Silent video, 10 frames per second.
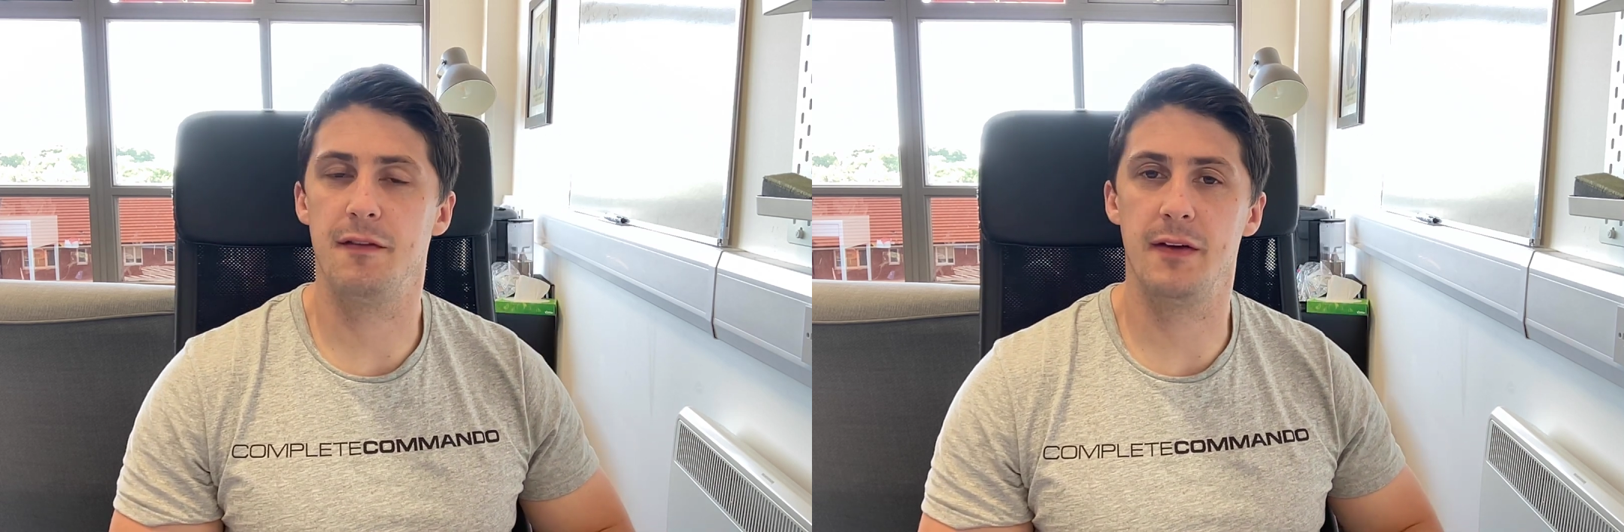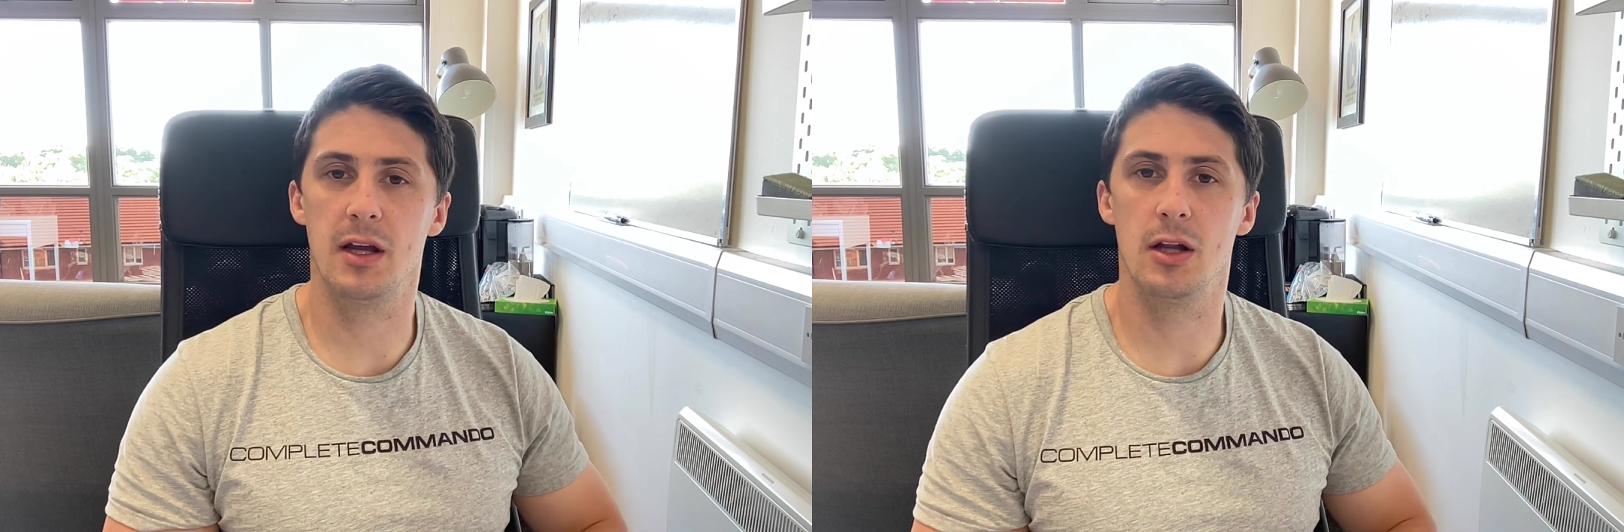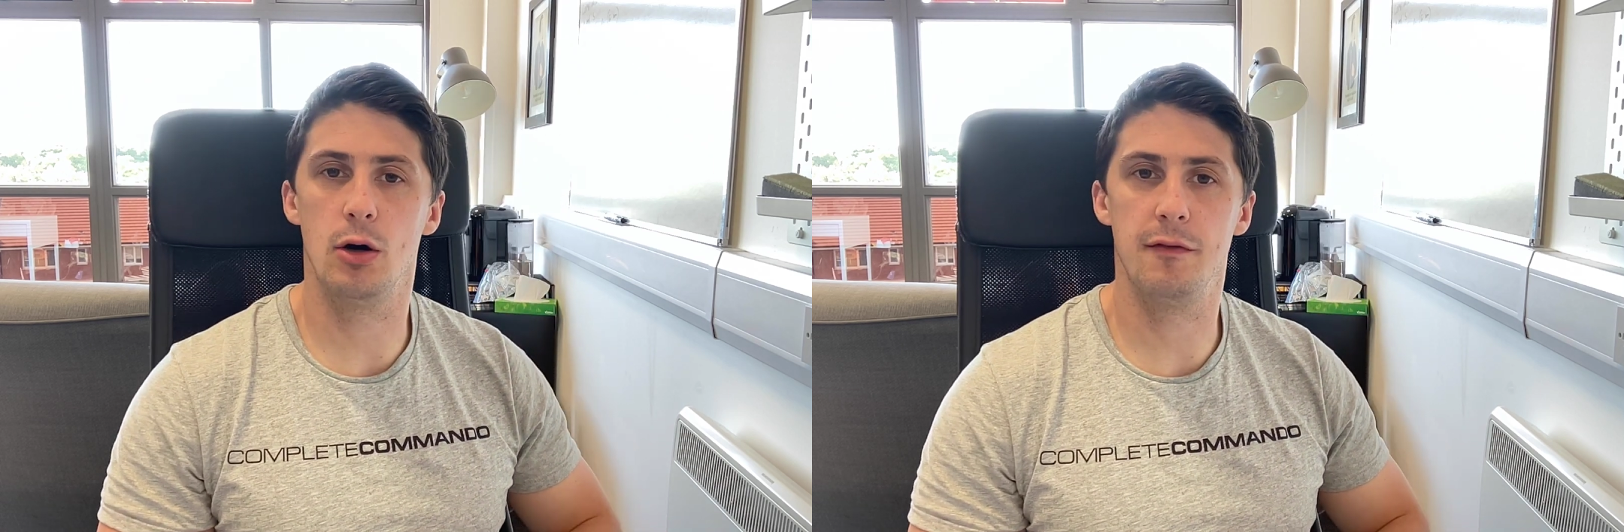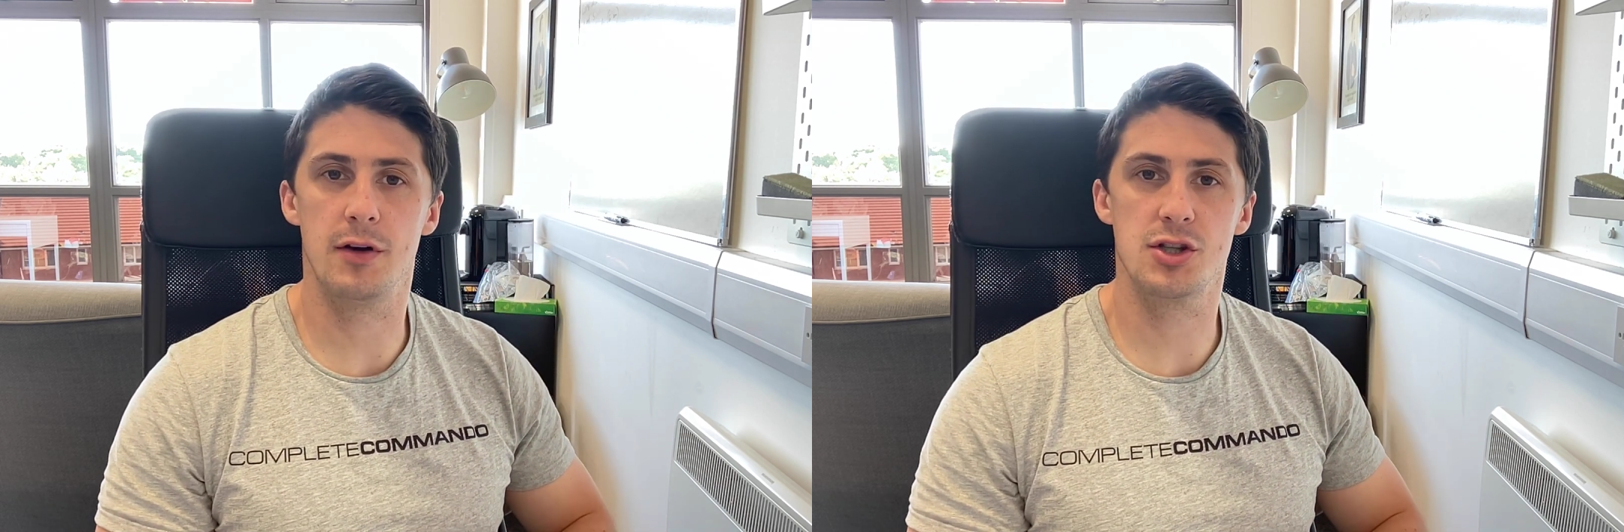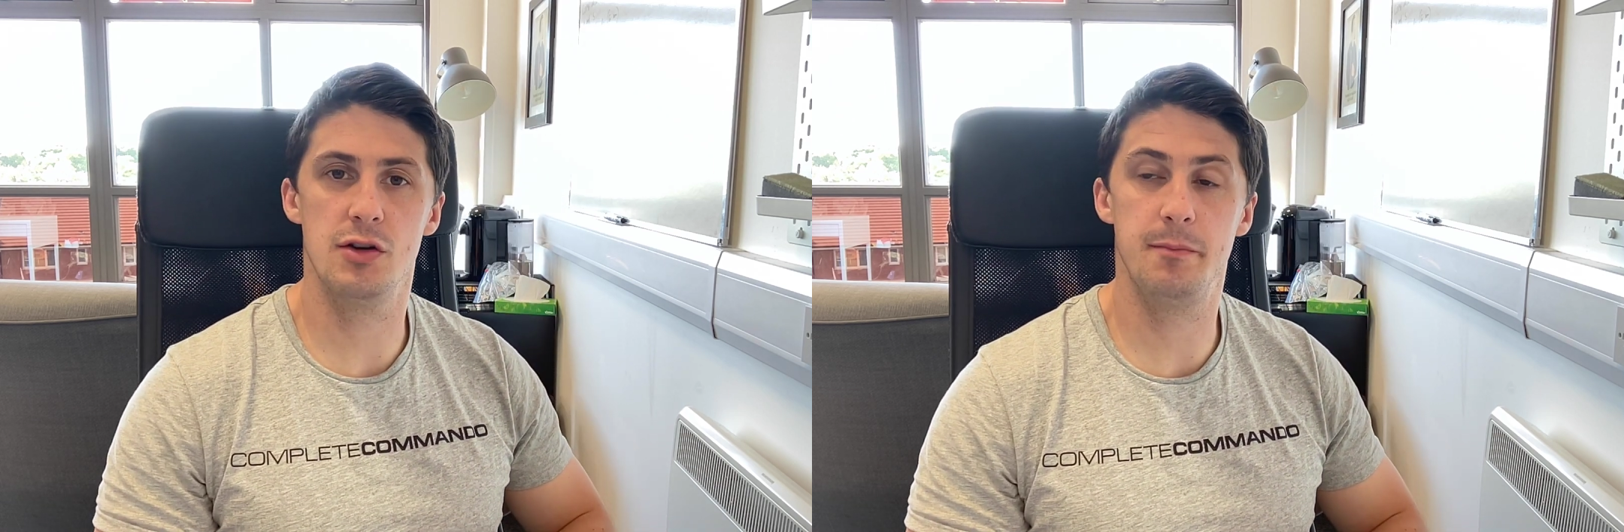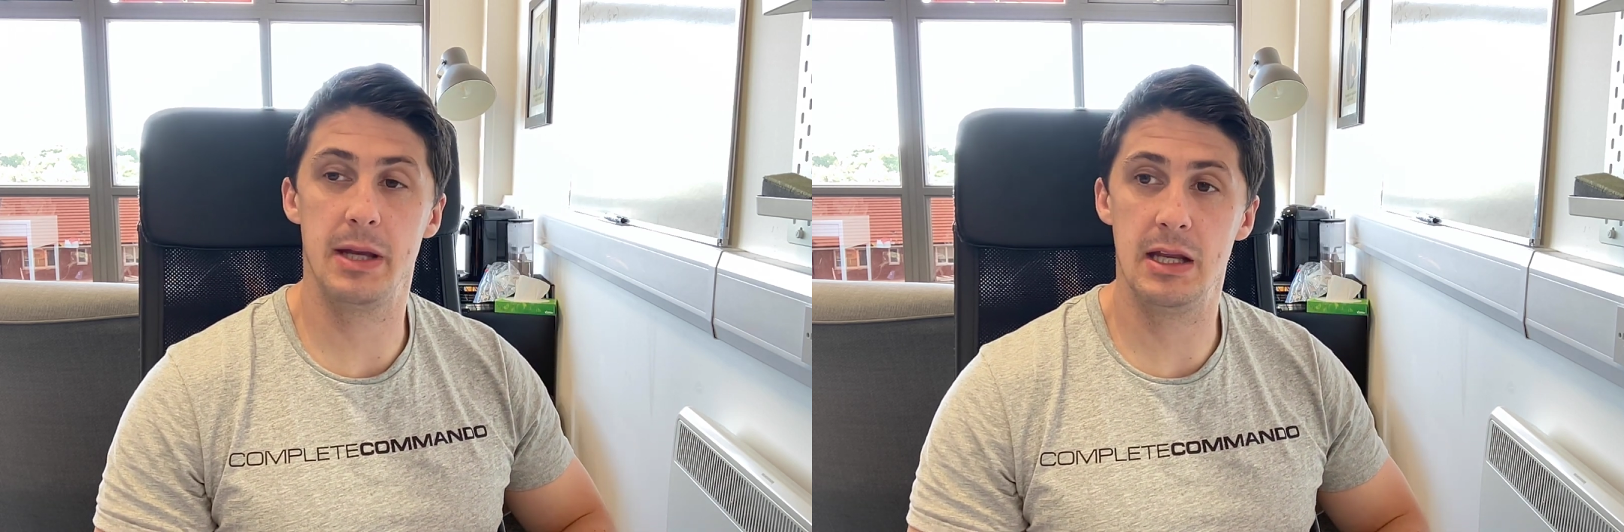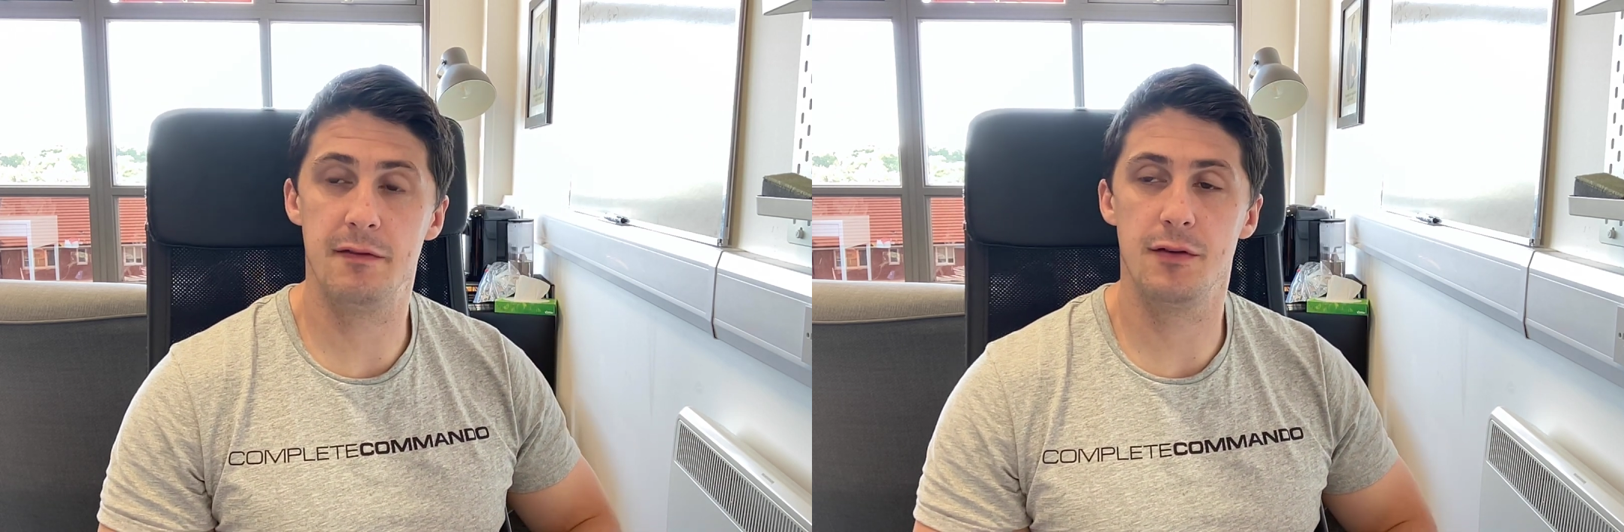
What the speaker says: I think a lot of us who have been